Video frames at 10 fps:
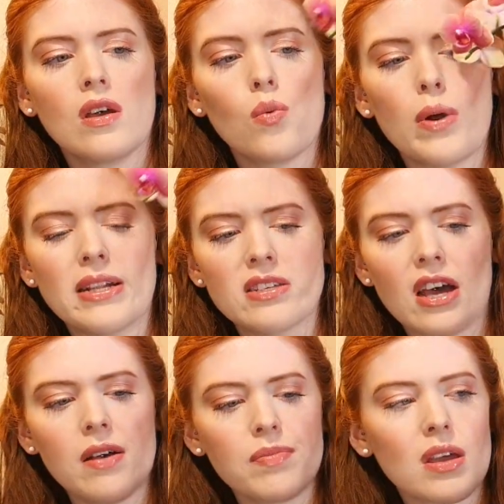
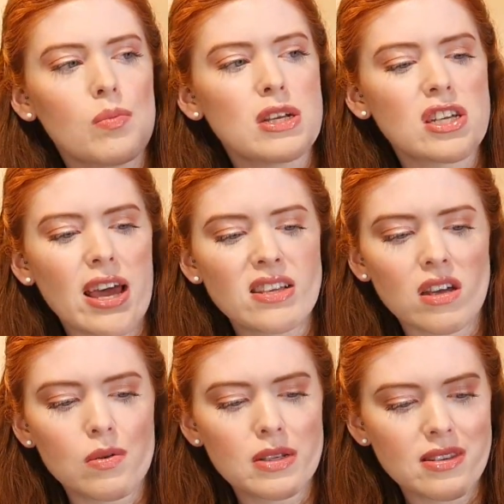winter, in which case
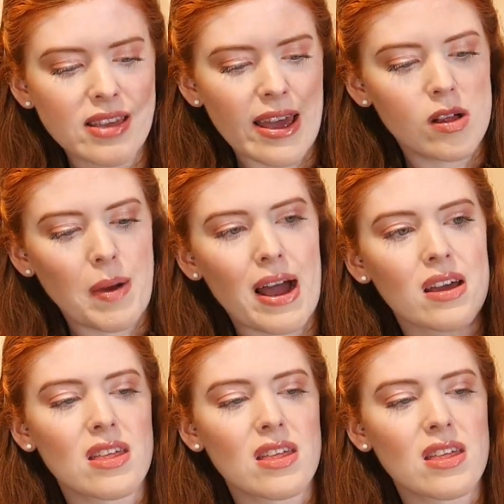I would scale back